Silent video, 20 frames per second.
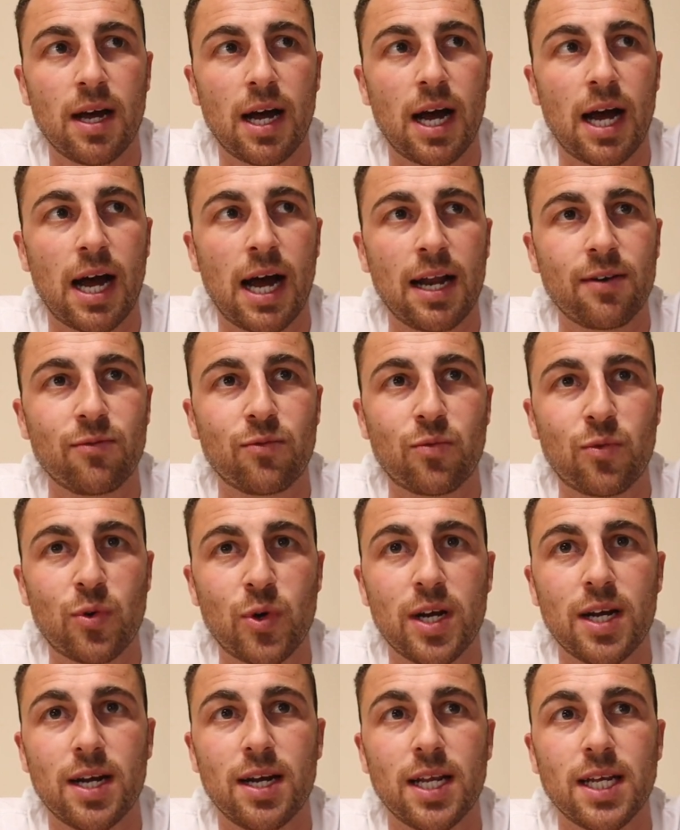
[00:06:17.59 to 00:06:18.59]
I hadn't
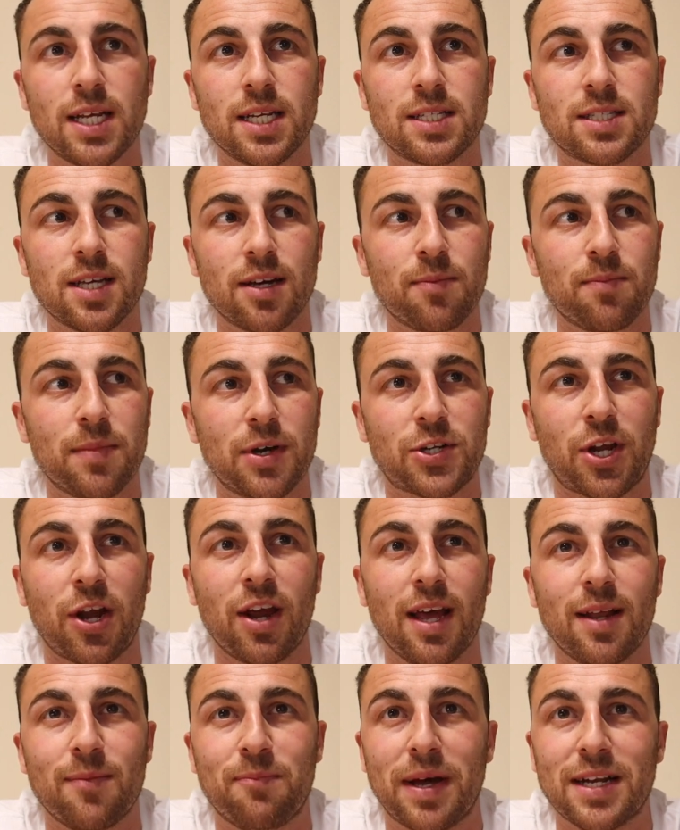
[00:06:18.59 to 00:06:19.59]
really done
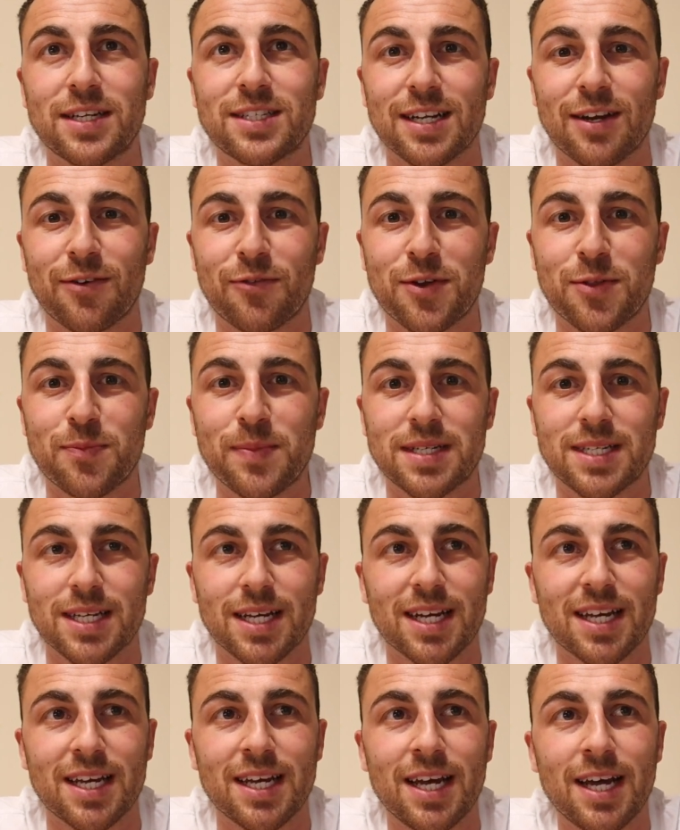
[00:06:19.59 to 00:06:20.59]
much elemental
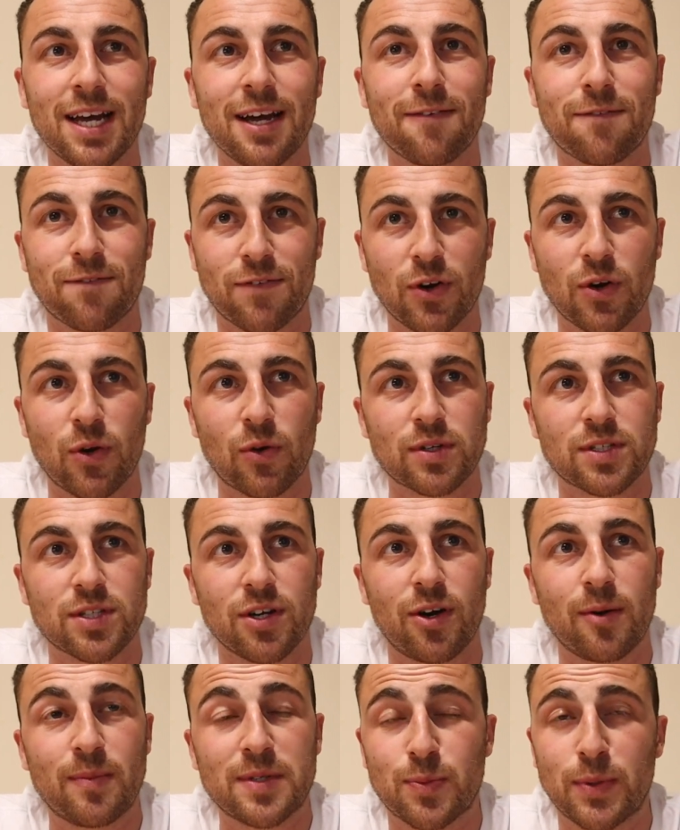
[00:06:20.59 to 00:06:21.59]
arithmetic for a long
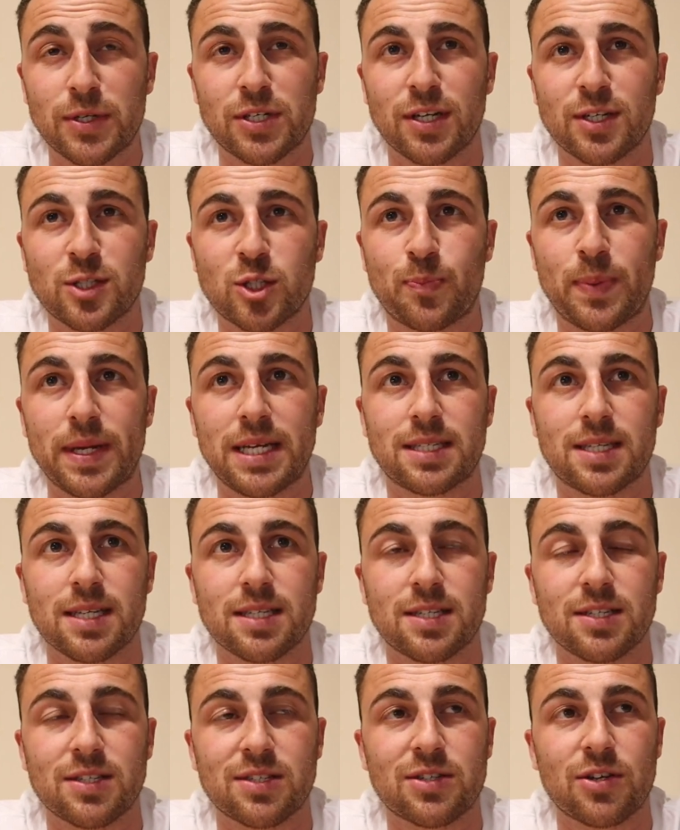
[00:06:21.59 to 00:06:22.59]
time, especially like speed,
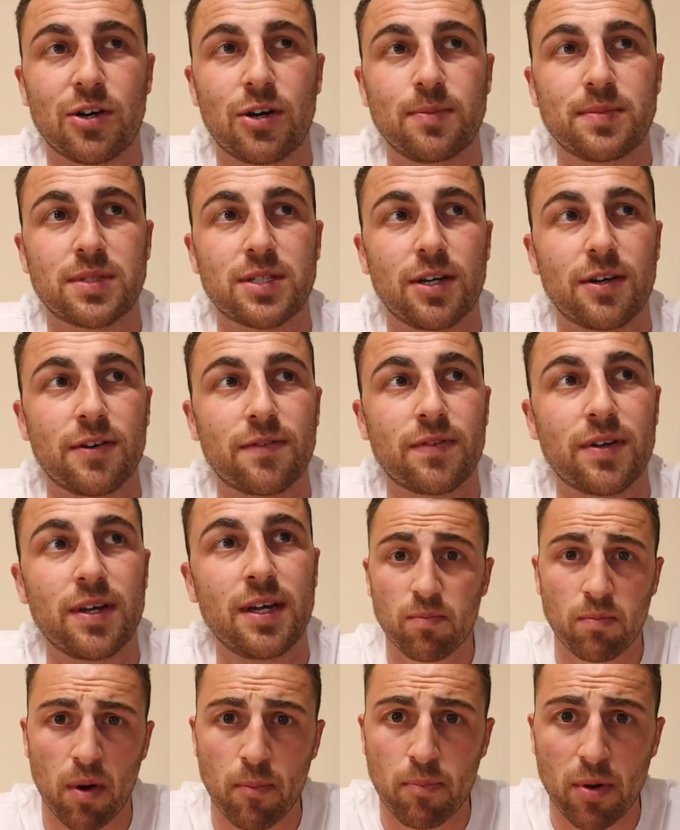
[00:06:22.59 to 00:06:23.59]
distance, time
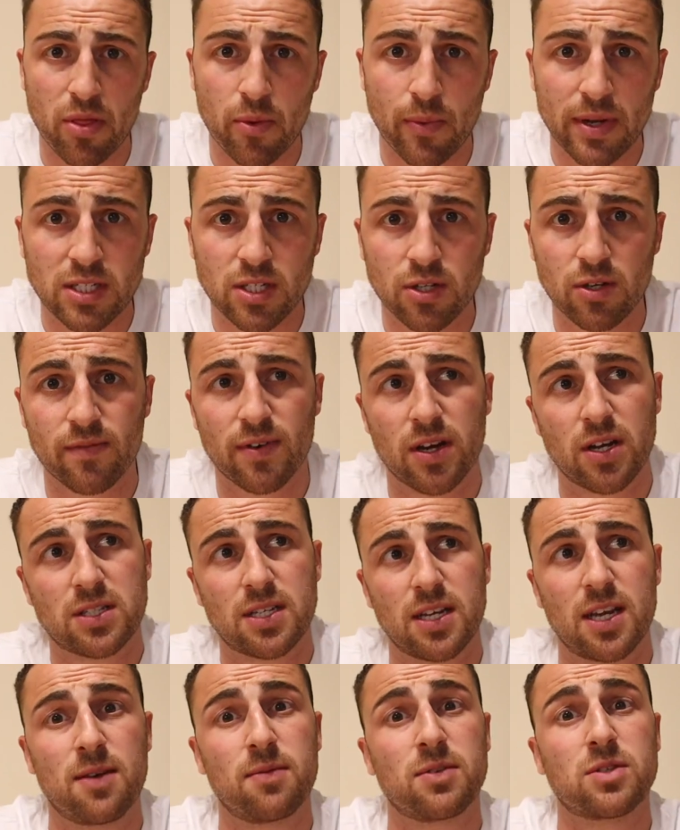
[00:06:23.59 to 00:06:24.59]
stuff. My brother went to
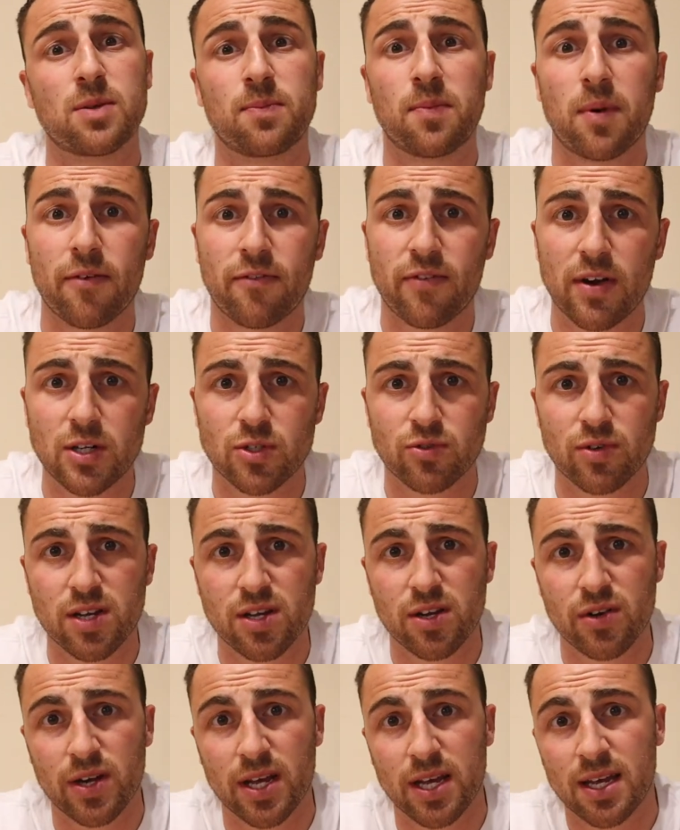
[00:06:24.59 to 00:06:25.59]
university, some of my friends were at
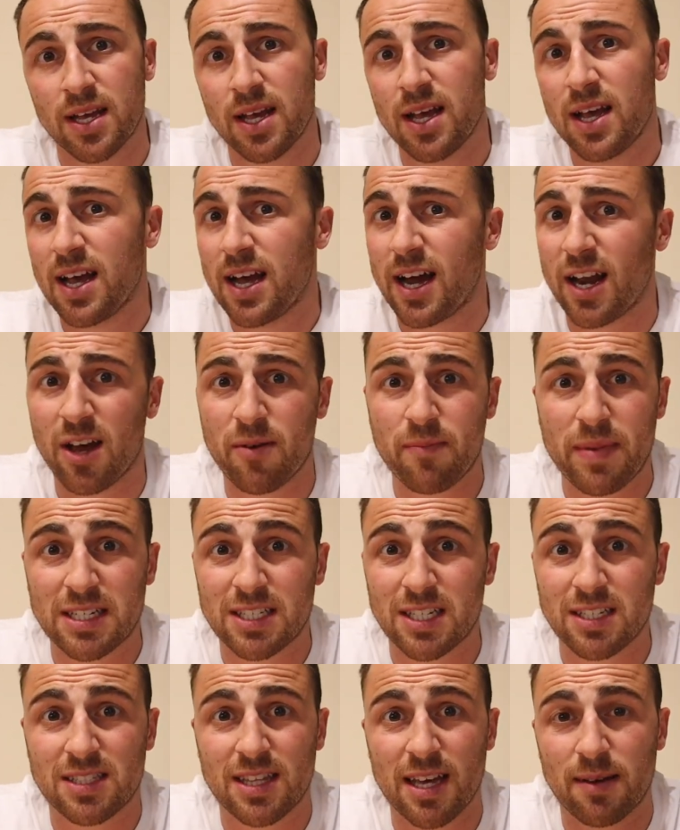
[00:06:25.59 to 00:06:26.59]
uni, and I
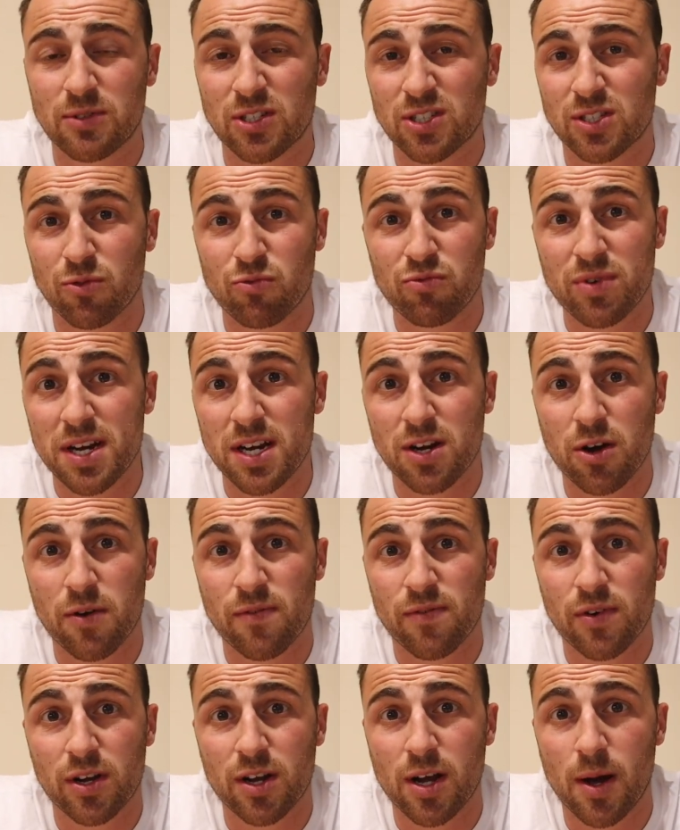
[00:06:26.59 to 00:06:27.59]
messaged them just to read
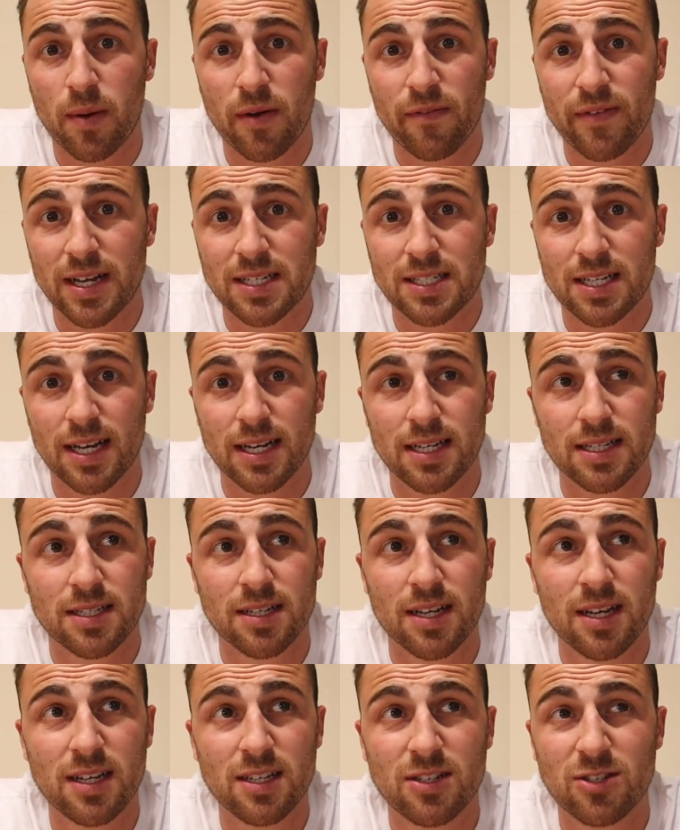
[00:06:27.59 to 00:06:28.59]
over a couple of
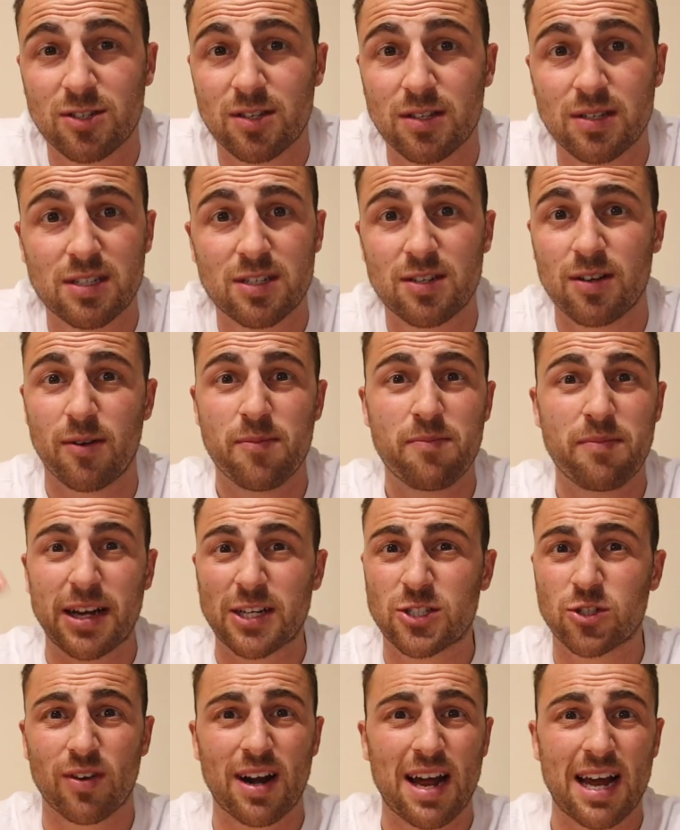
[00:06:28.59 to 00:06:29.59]
essays, just to like make
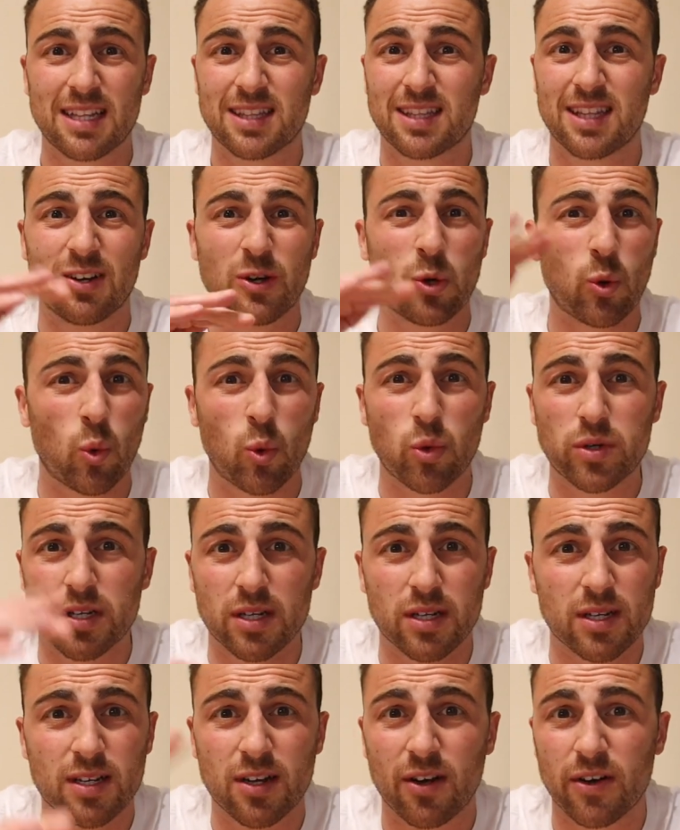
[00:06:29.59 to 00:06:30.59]
sure I had the
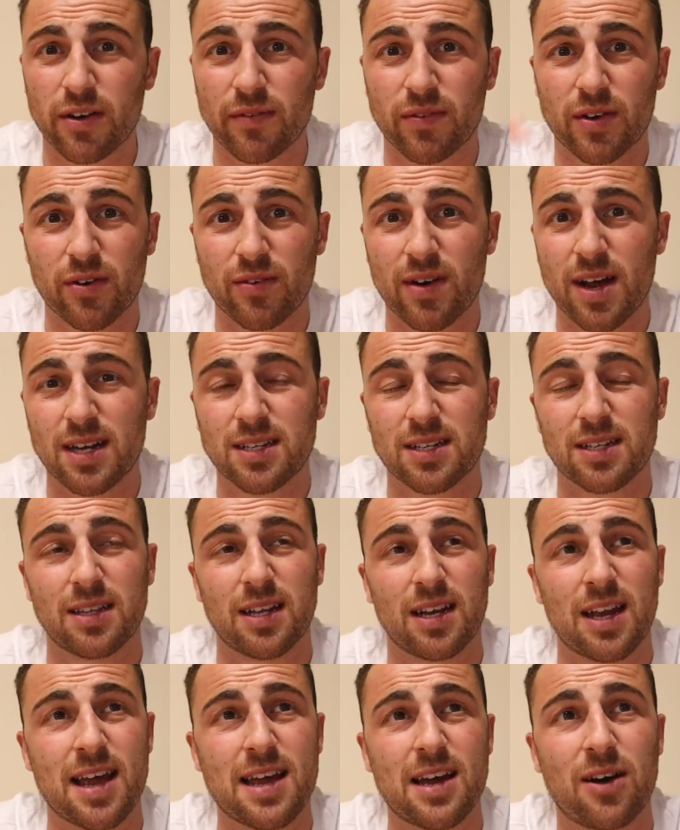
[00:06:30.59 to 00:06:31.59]
order kind of correct and
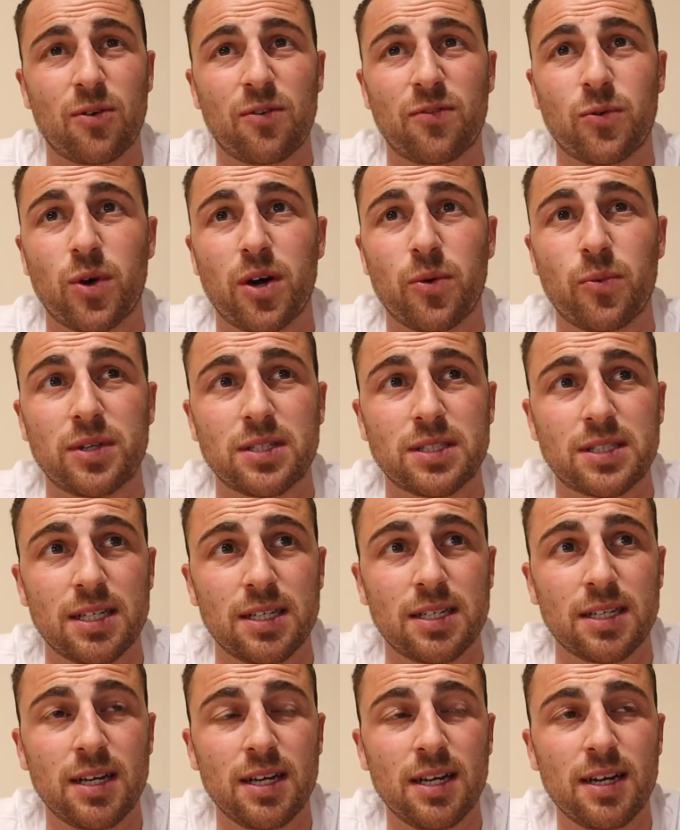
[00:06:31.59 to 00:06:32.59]
the layout of what I
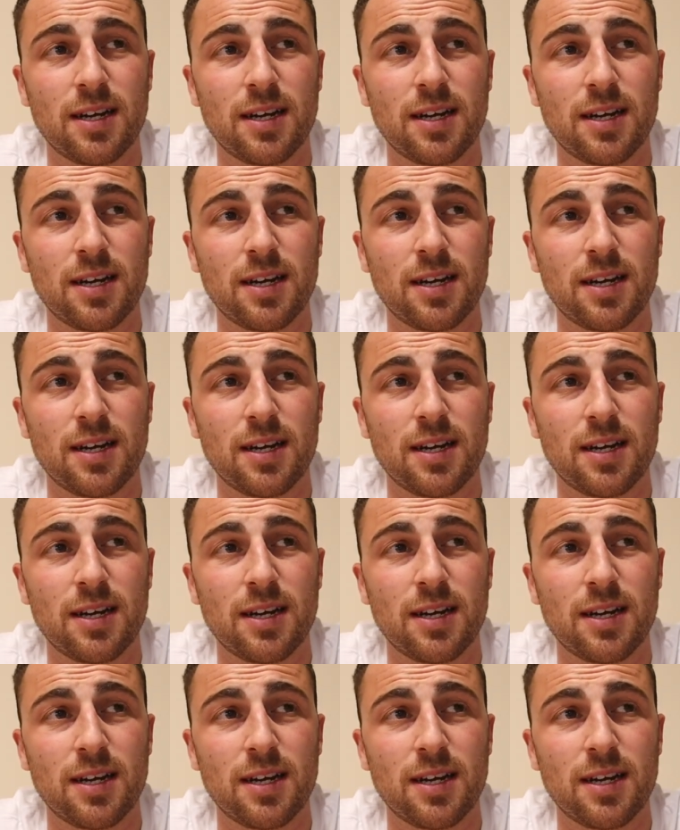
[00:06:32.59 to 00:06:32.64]
wanted.